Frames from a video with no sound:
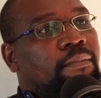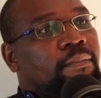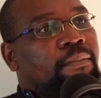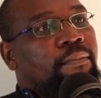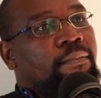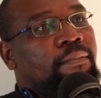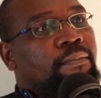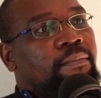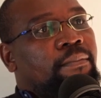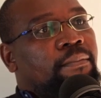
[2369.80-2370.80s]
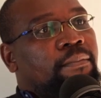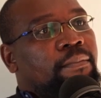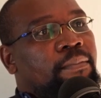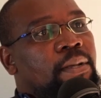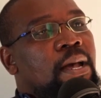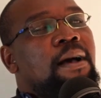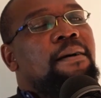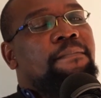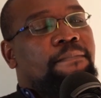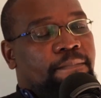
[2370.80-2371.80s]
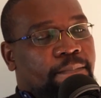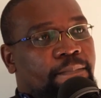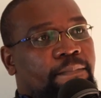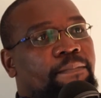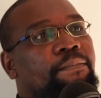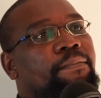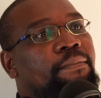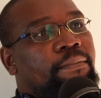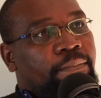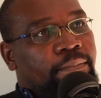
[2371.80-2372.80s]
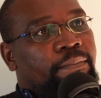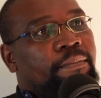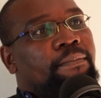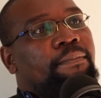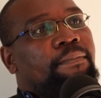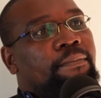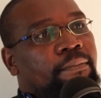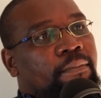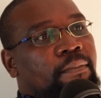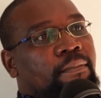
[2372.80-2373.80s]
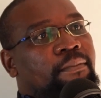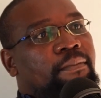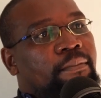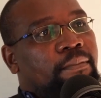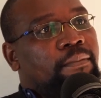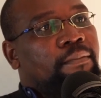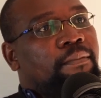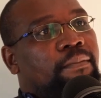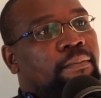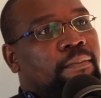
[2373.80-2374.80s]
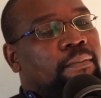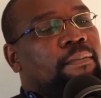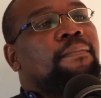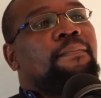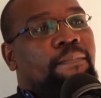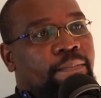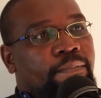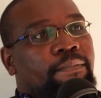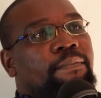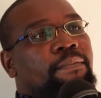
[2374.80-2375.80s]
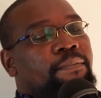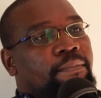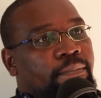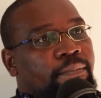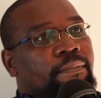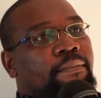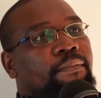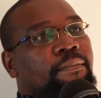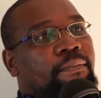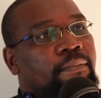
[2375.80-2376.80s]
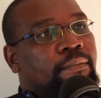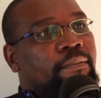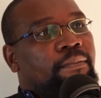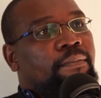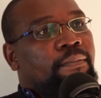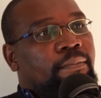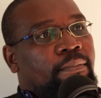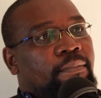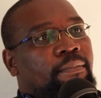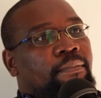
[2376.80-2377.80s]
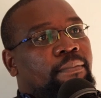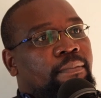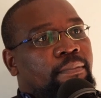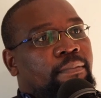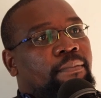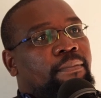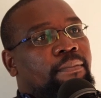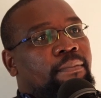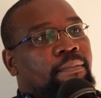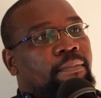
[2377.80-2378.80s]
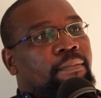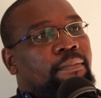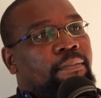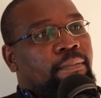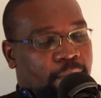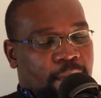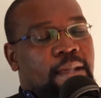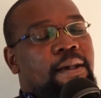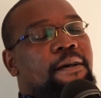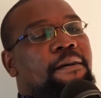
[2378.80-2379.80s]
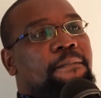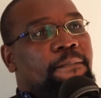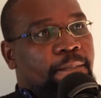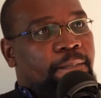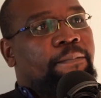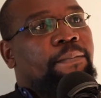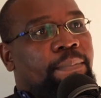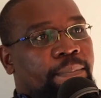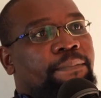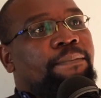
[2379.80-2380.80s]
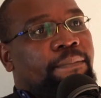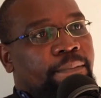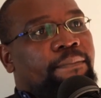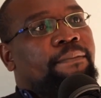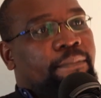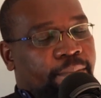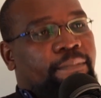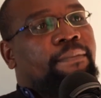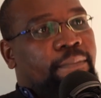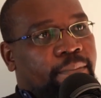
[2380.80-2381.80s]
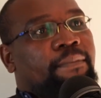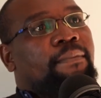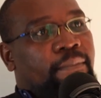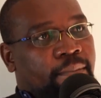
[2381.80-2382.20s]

and say correct it. All I am asking is process this. And all I'm asking is for you to hear me out when I say, if you don't put God first right now,